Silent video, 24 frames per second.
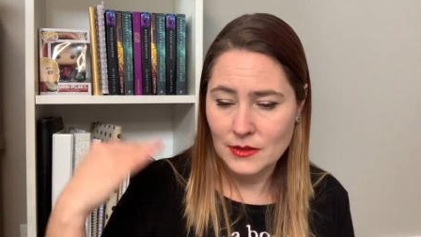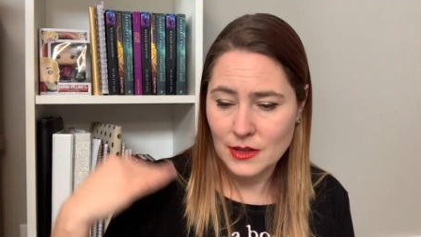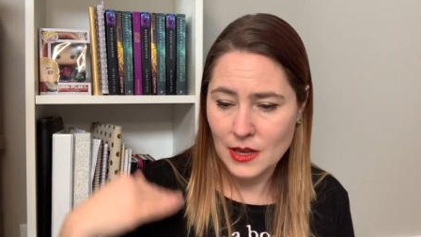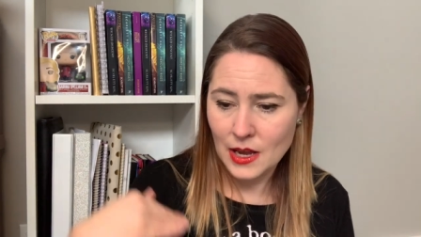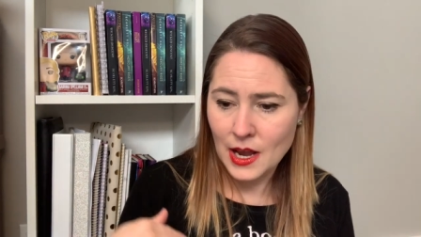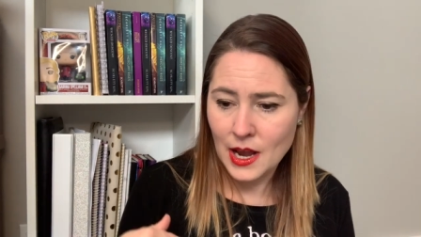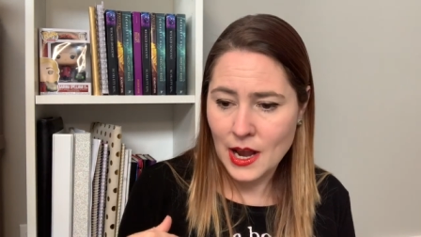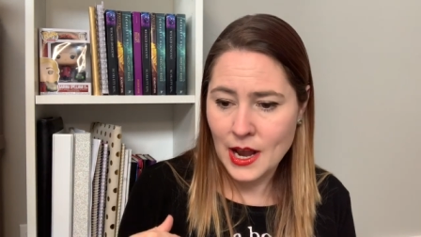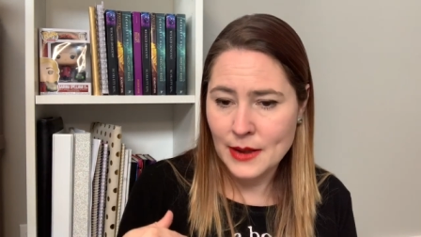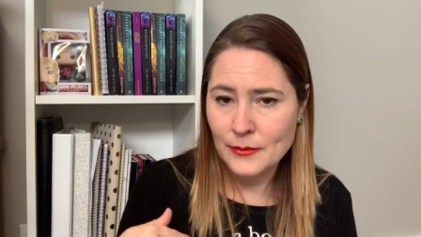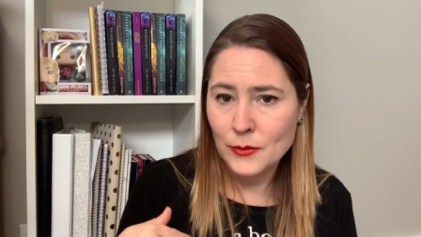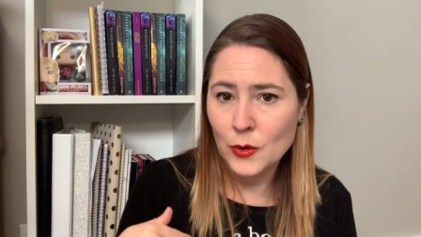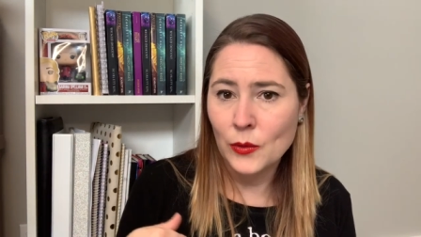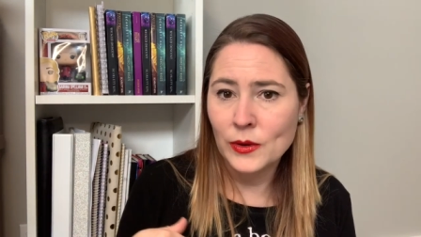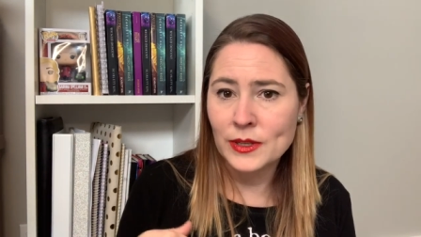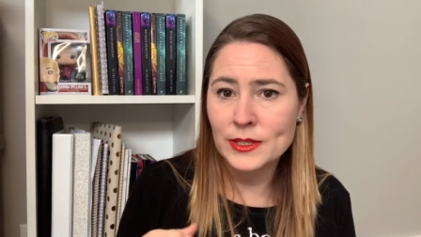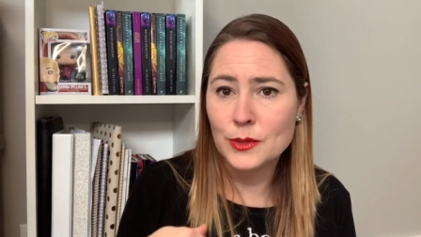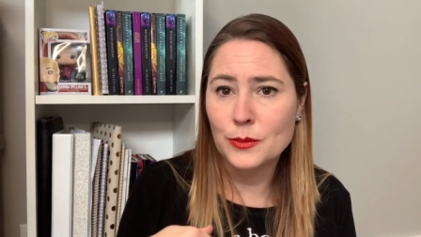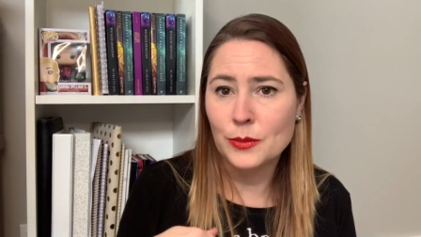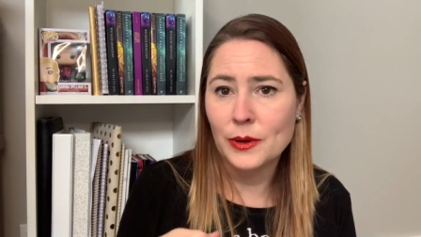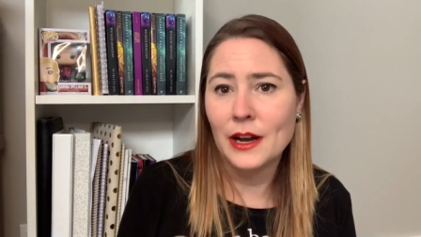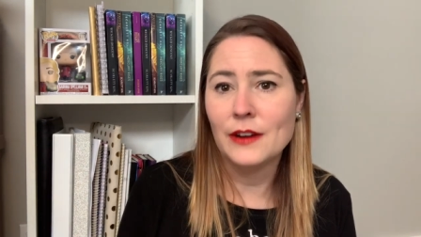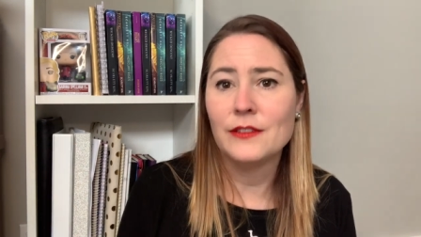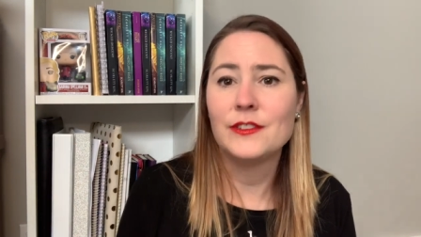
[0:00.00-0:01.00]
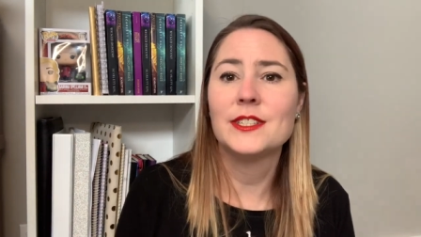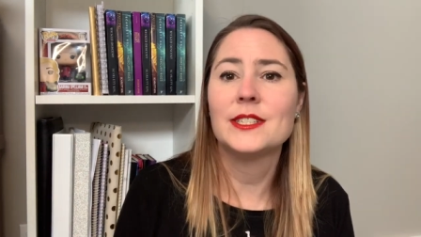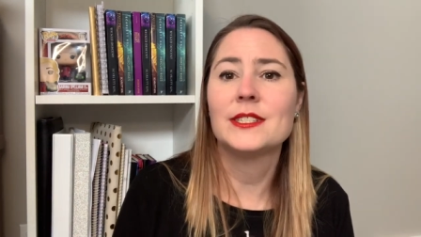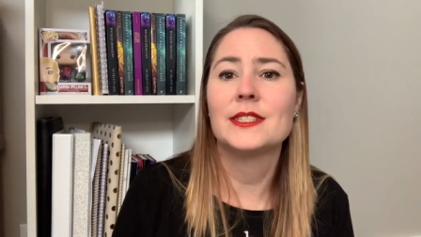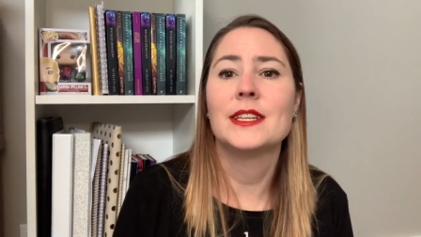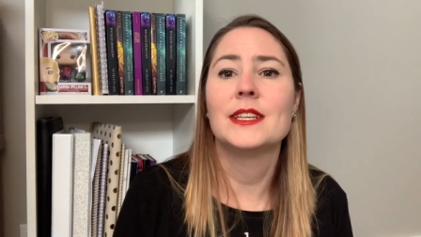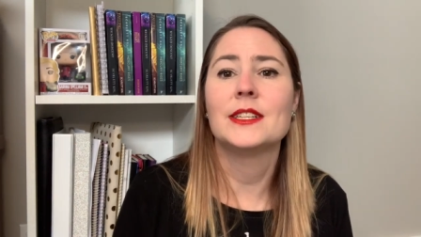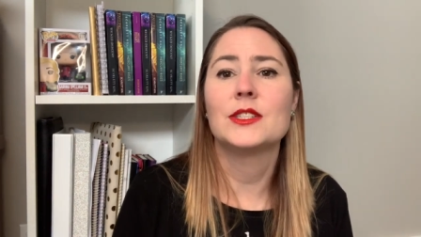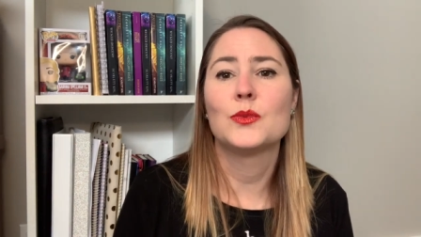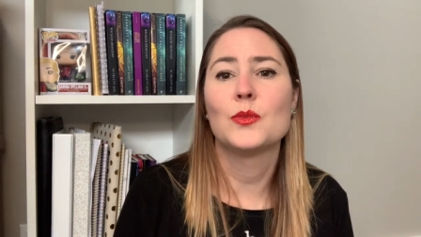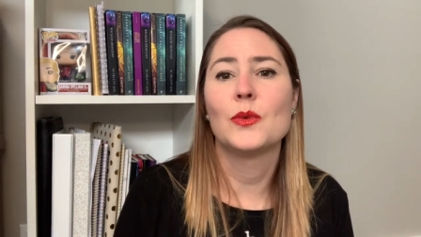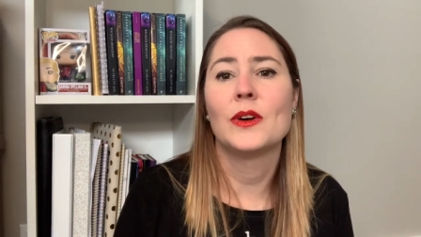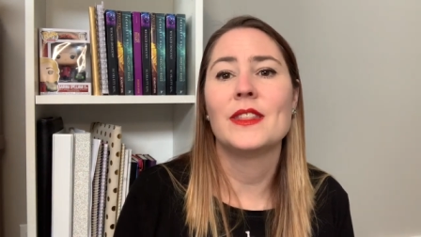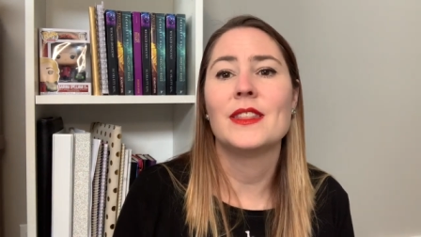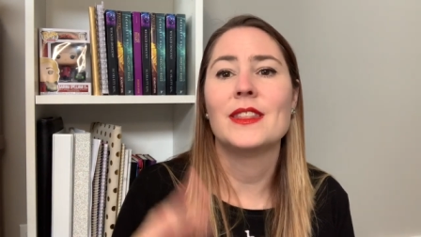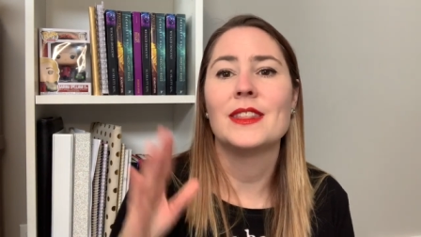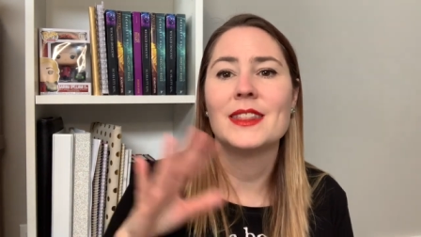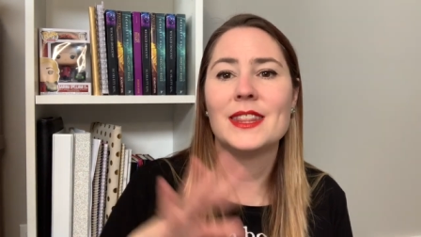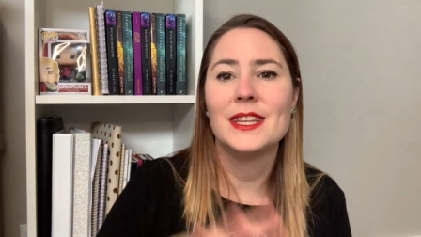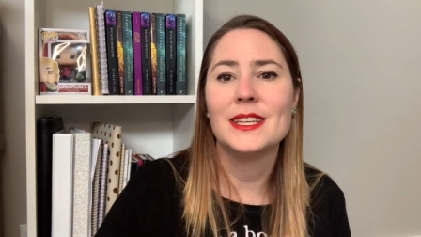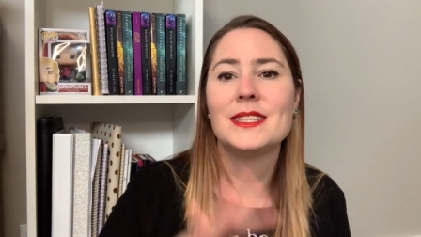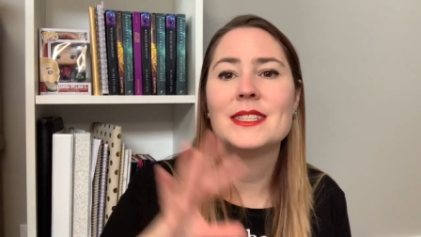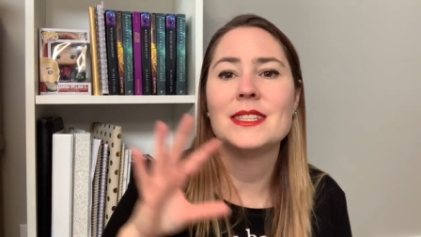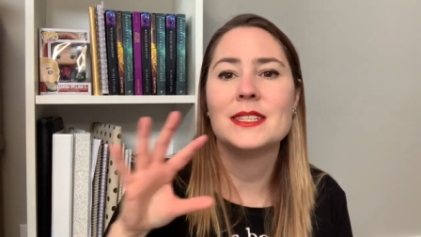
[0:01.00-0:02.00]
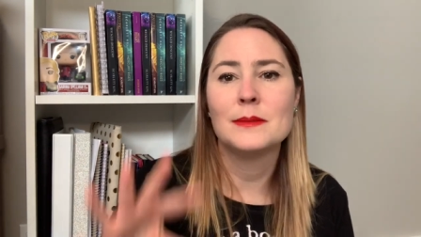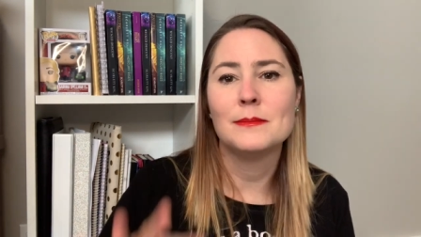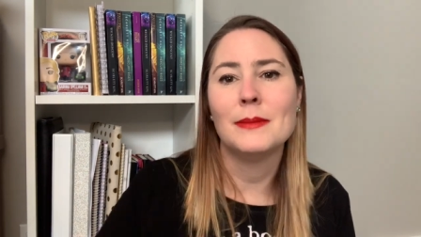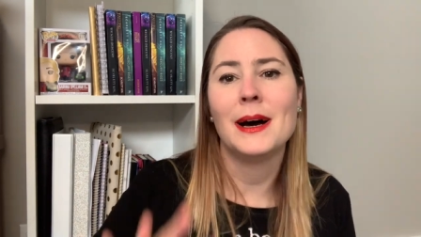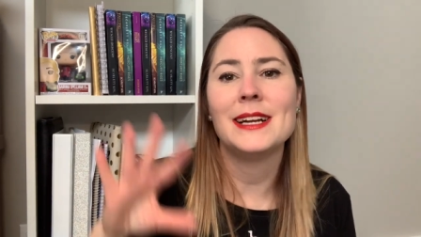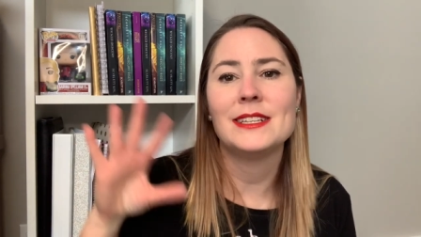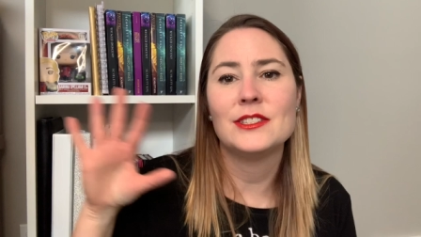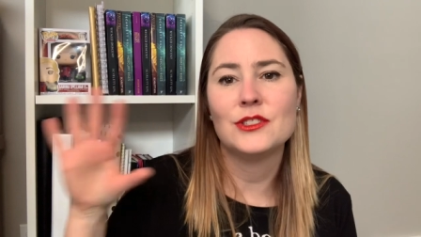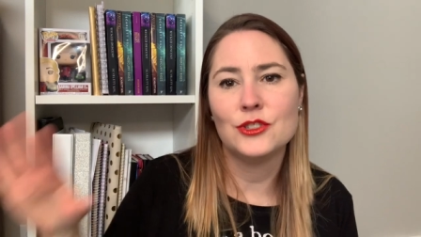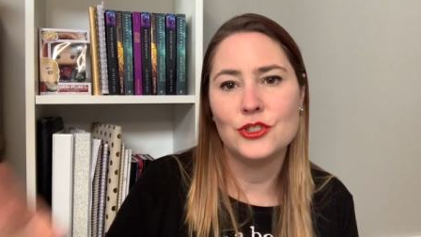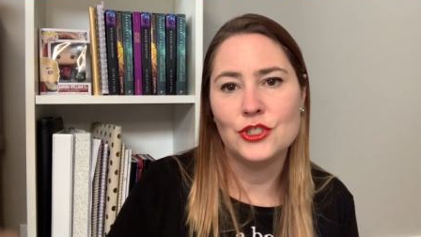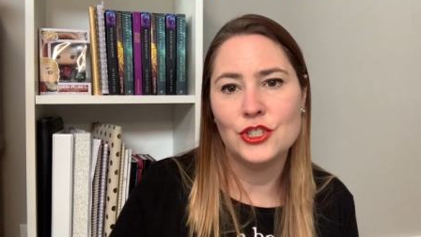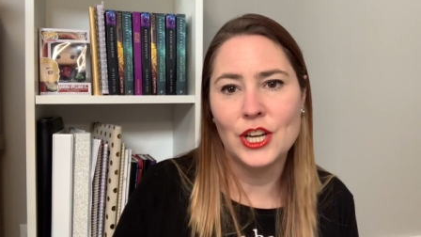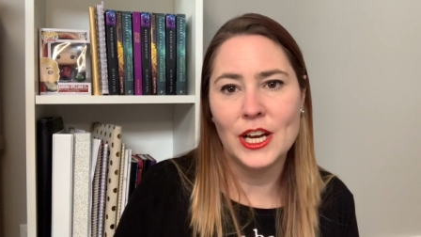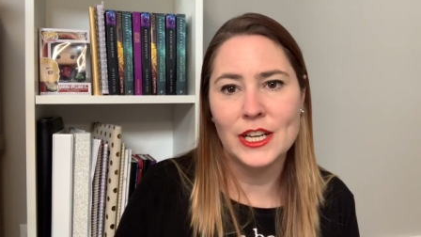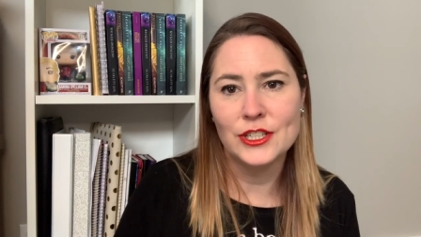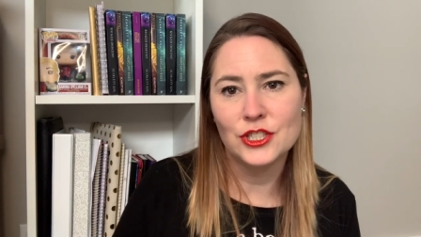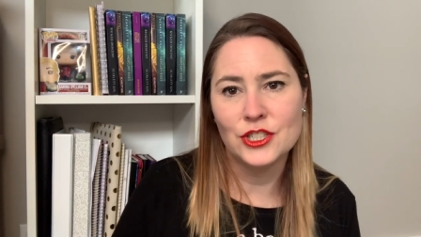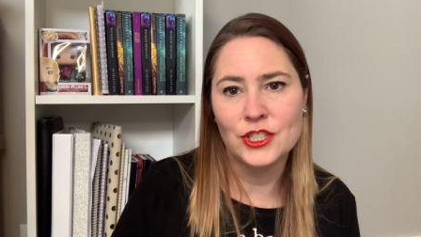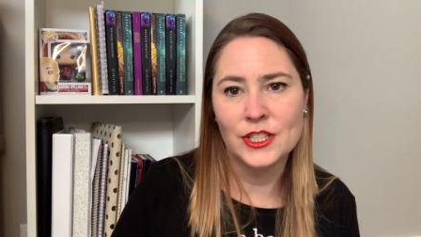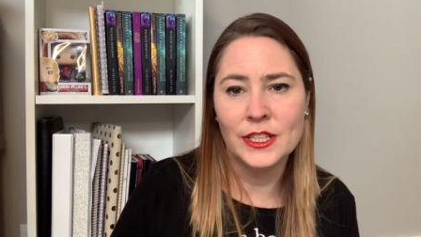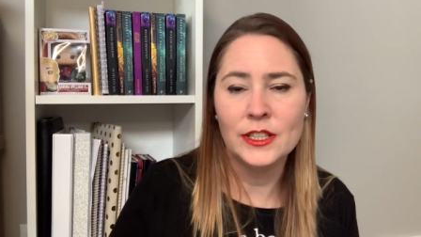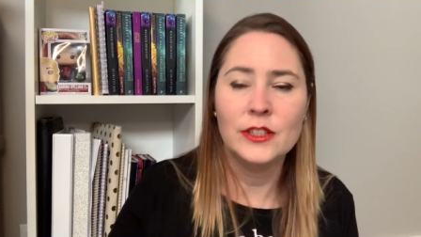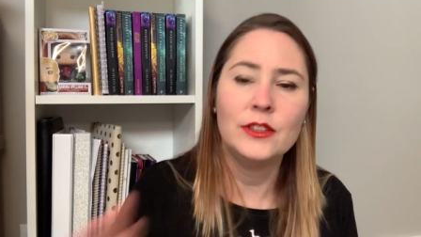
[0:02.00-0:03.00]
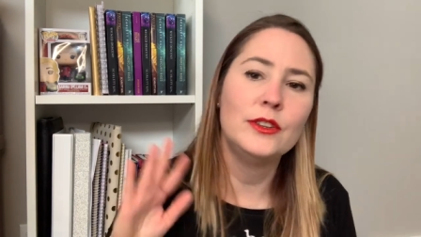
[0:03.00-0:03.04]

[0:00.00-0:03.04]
I'm going to preface this with, this is my suggestion,